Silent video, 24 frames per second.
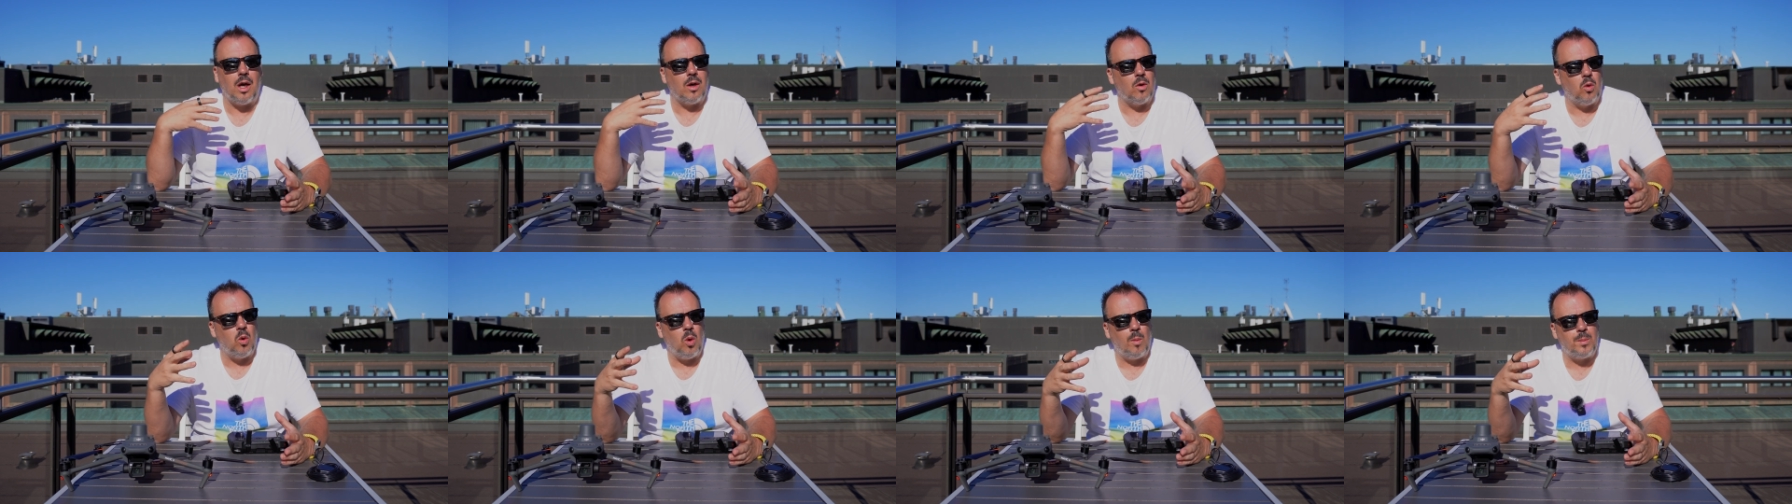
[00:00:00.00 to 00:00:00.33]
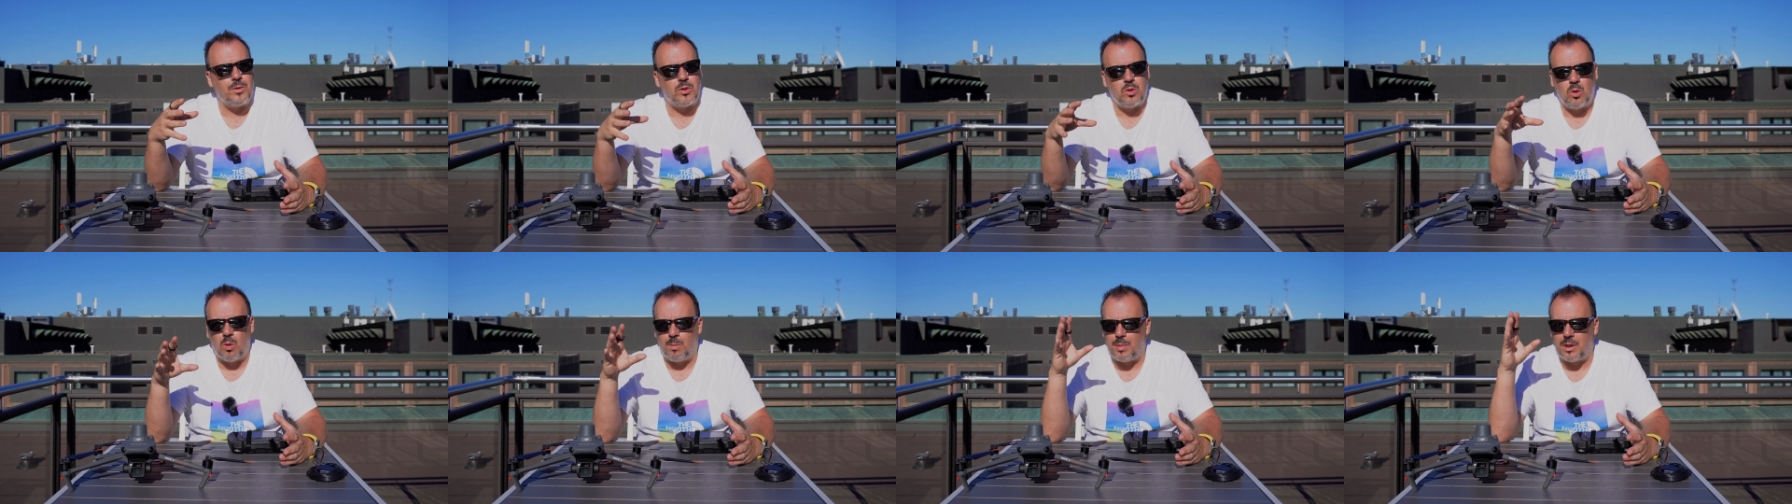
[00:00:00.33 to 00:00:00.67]
I
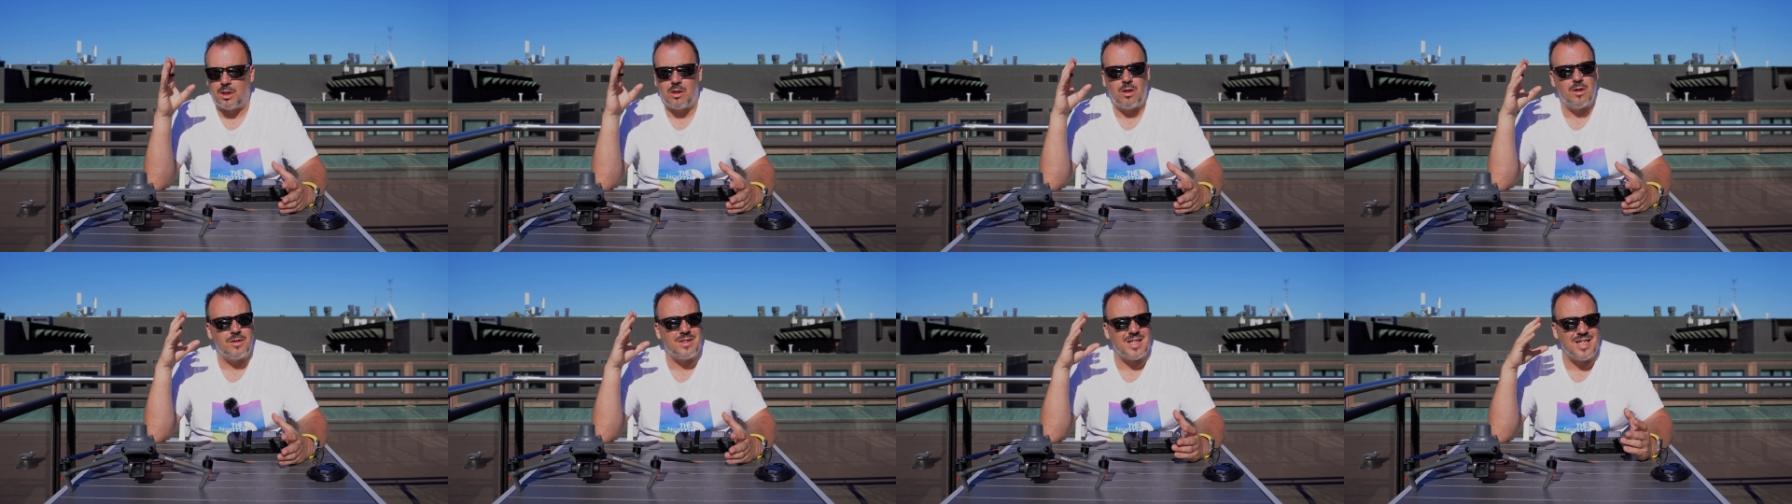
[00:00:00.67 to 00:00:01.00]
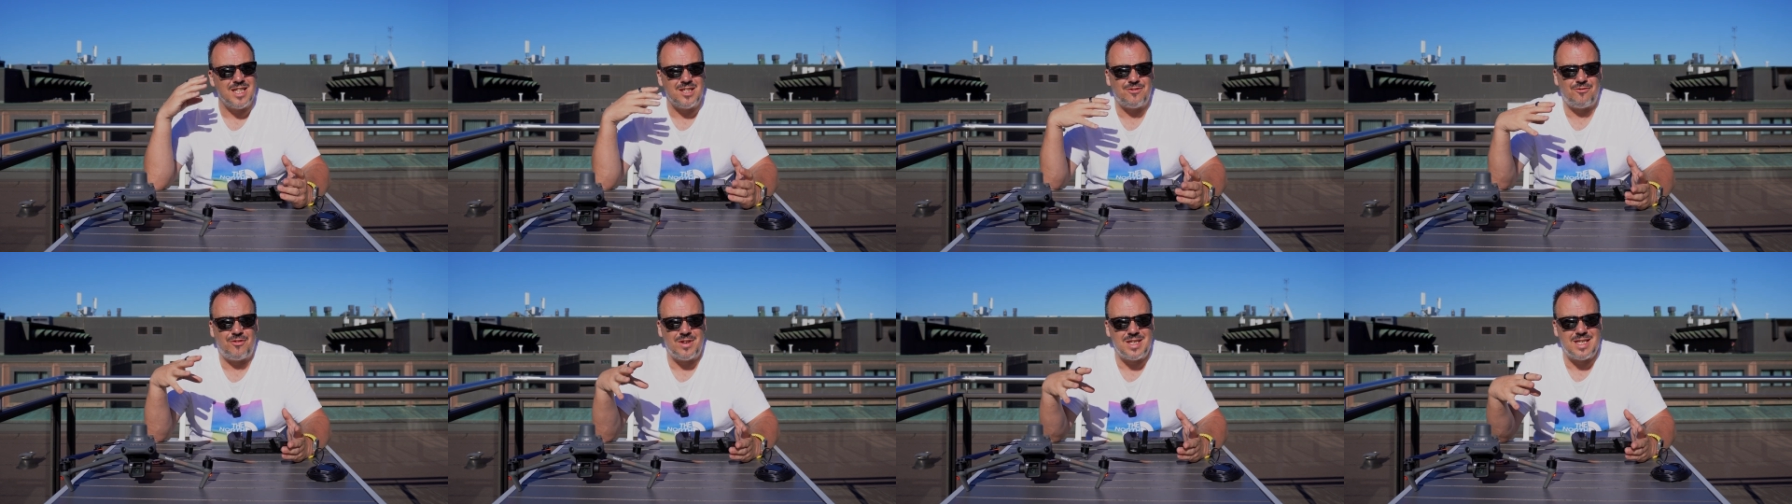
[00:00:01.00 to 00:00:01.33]
hope so, because
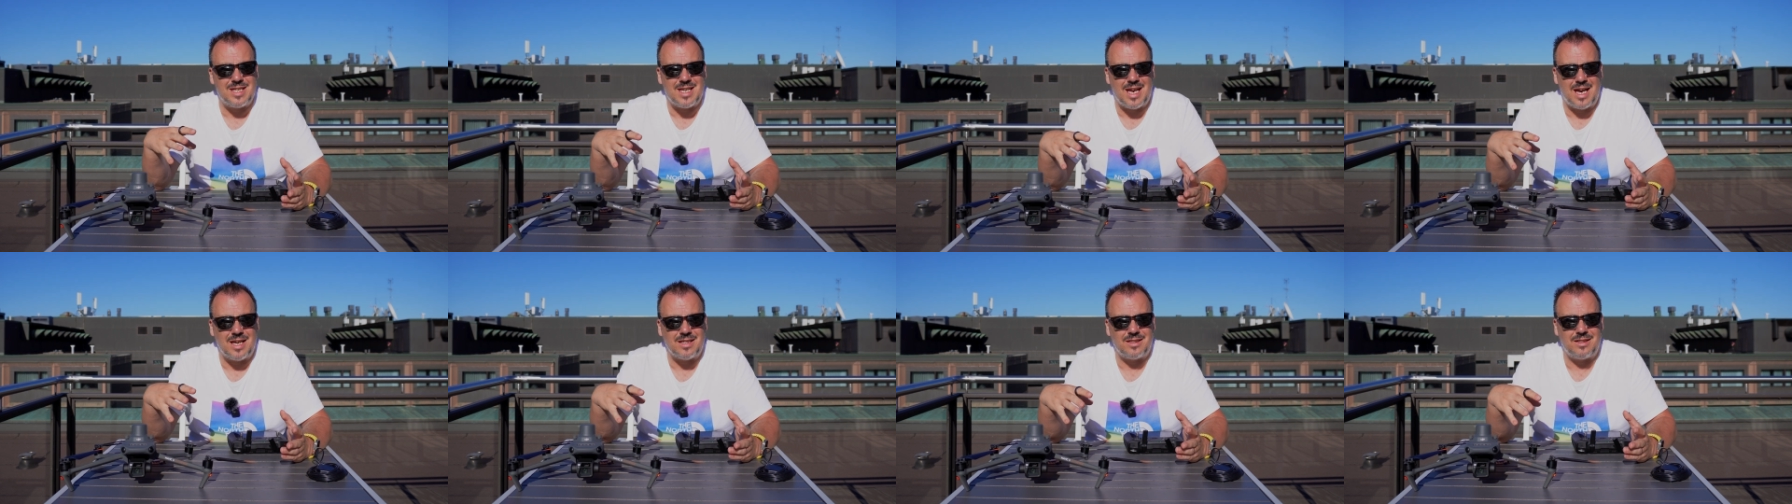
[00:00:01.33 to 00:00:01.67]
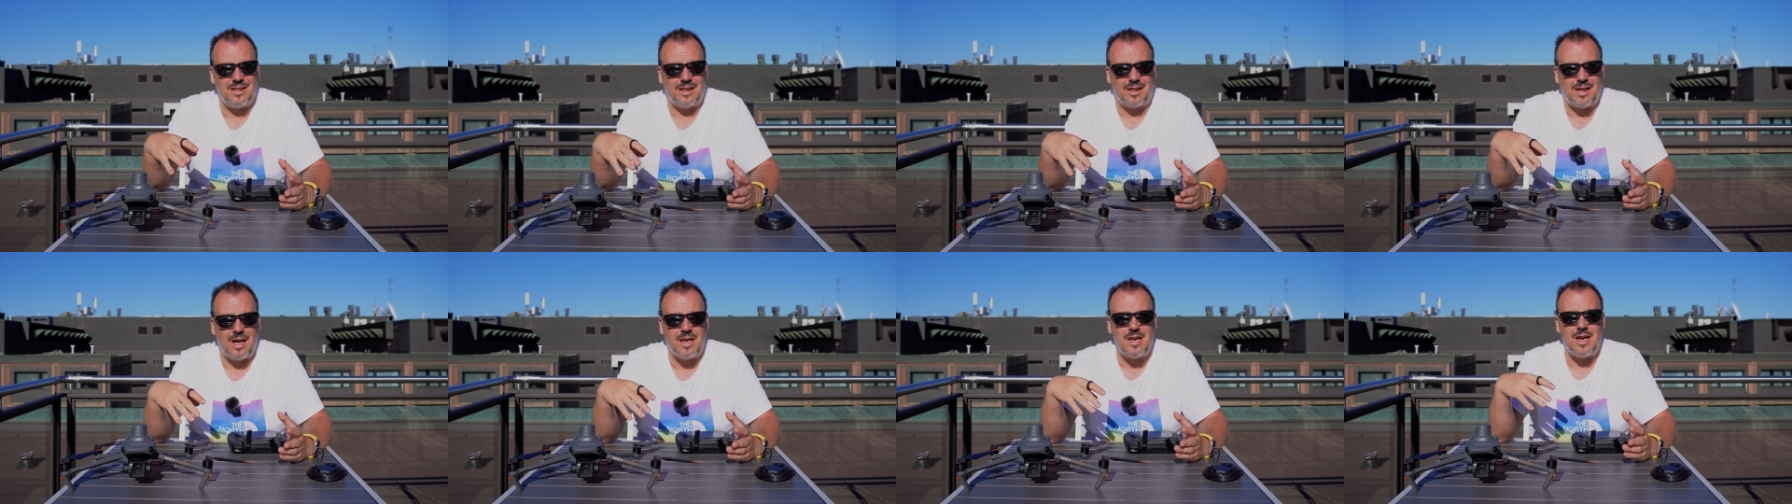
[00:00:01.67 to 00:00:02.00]
it's
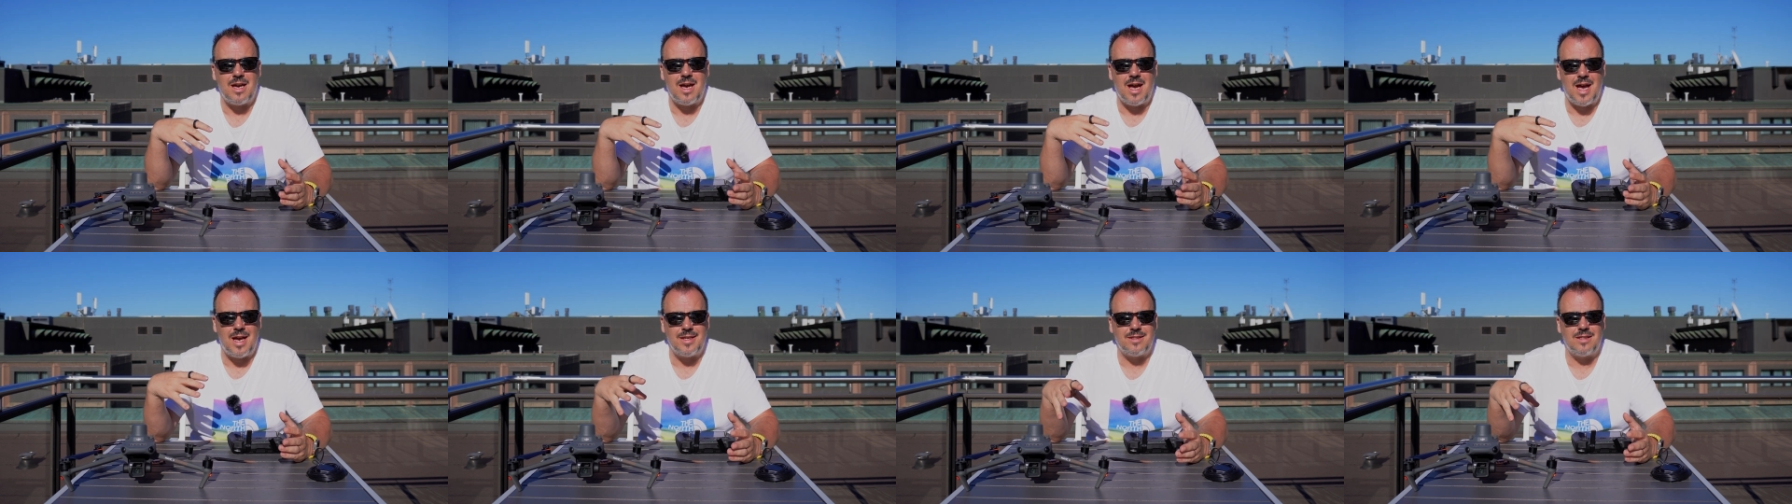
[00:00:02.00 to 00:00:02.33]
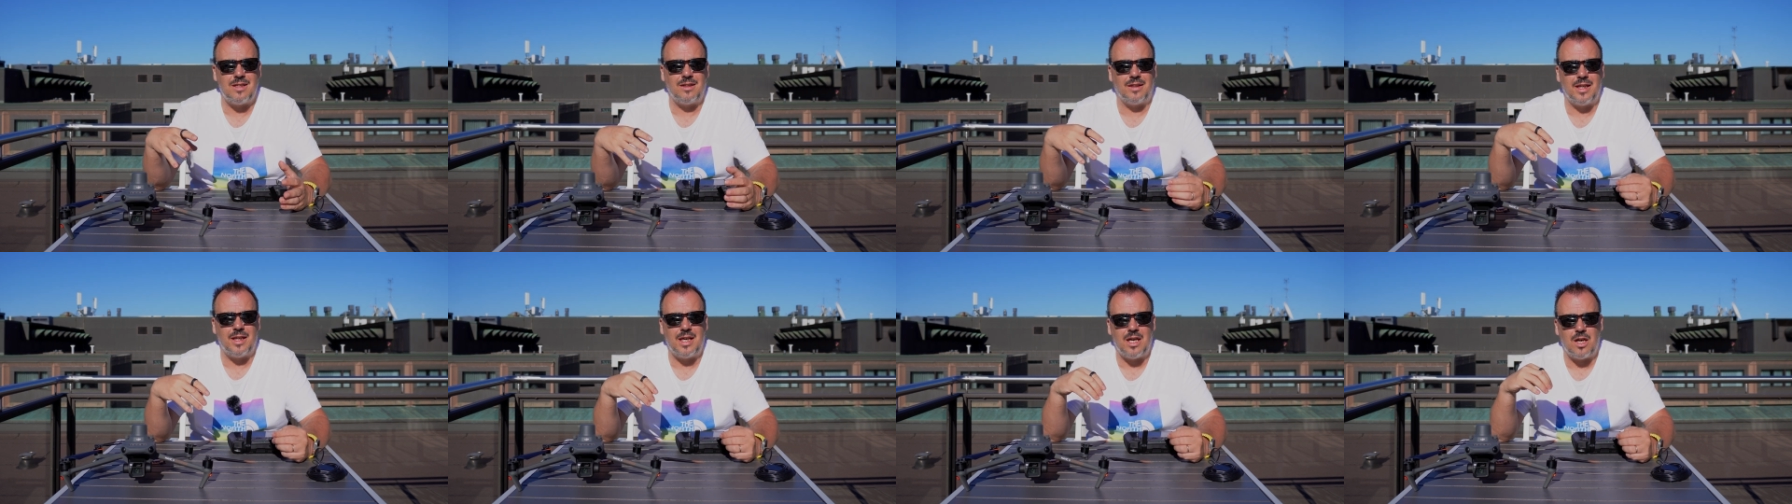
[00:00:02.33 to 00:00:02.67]
fantastic and it
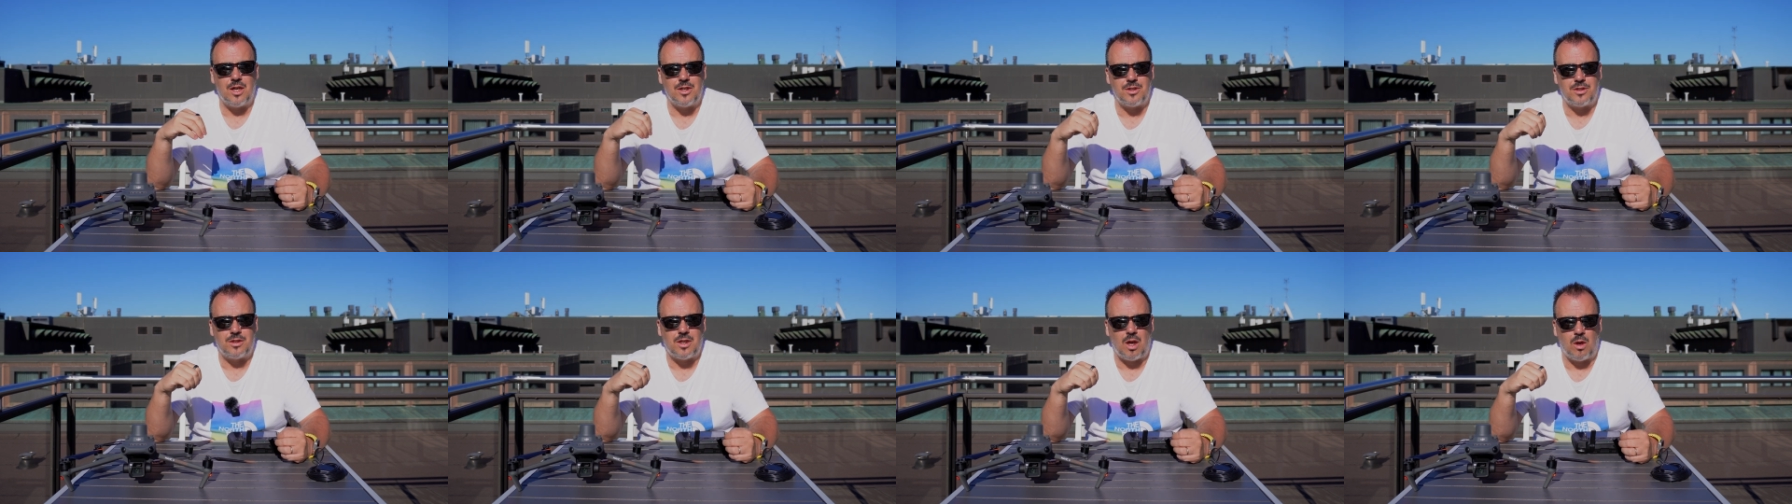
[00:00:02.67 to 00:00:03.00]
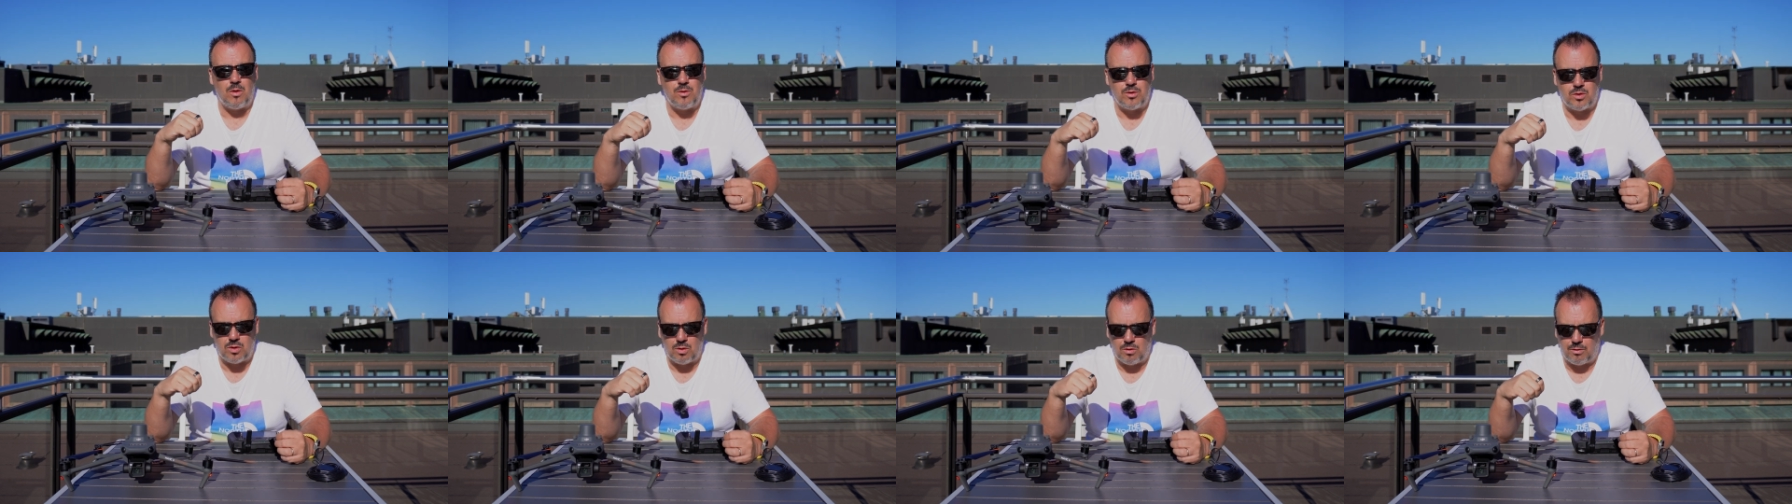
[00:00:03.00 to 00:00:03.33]
hasn't let us
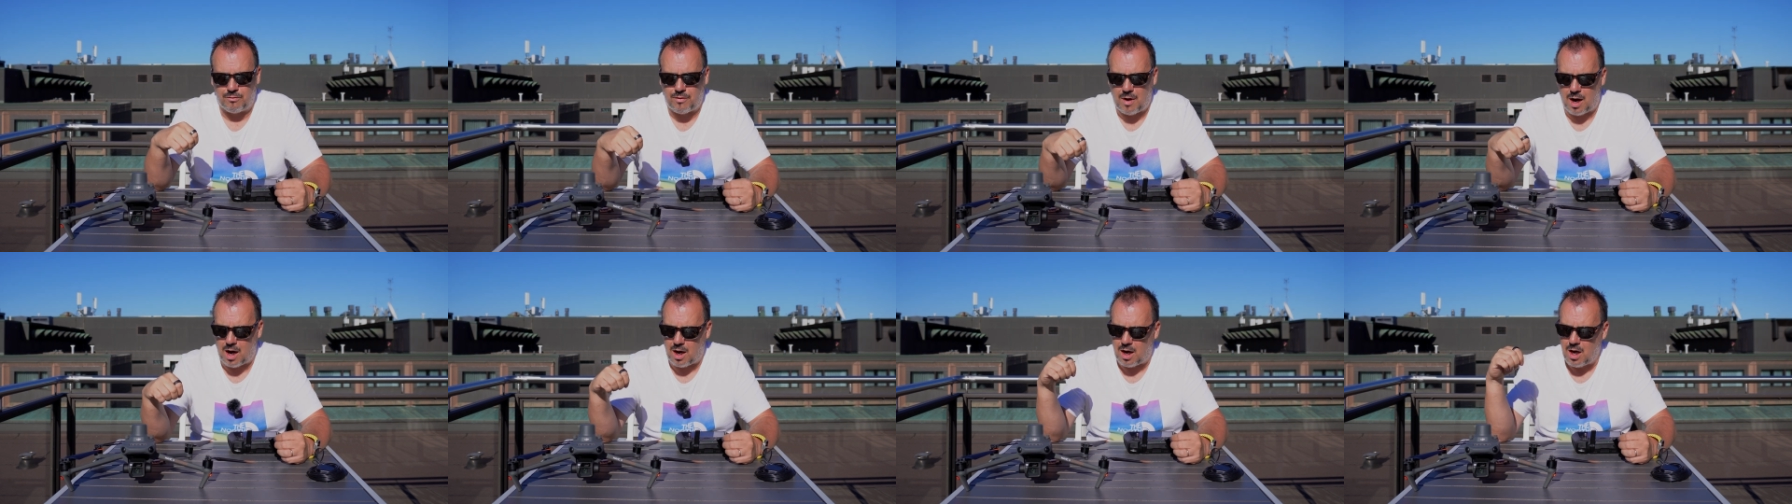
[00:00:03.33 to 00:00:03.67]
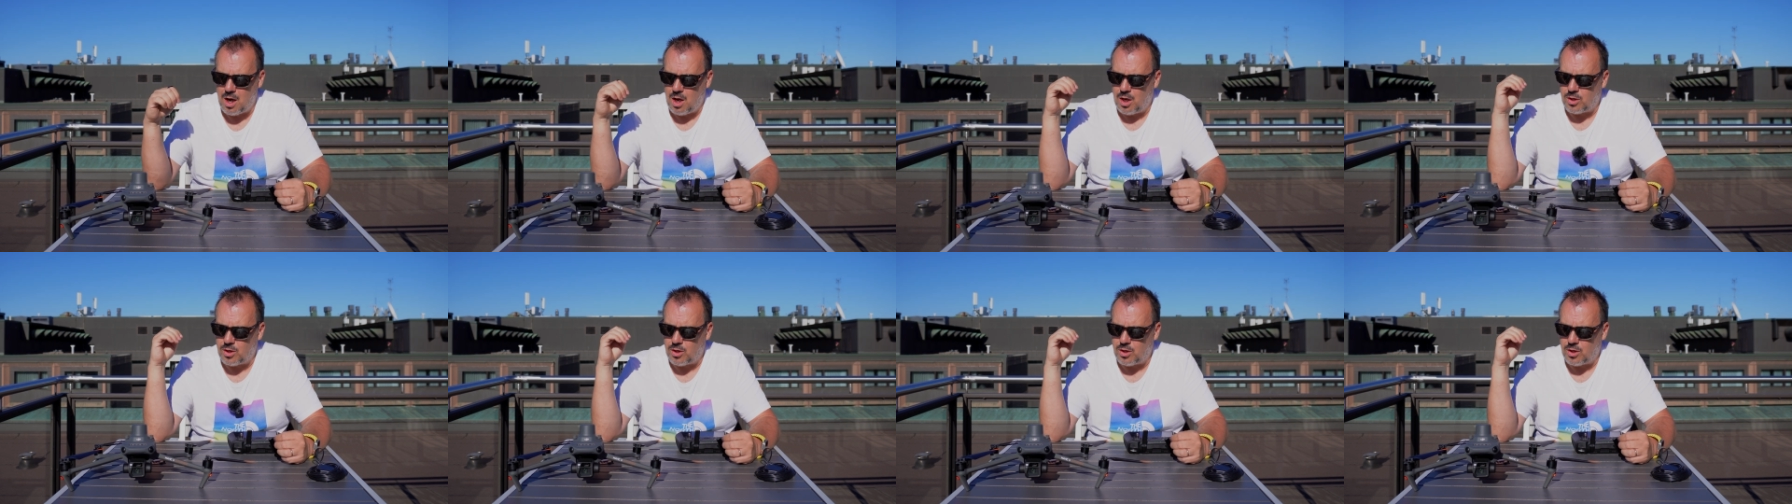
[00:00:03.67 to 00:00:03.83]
down so far.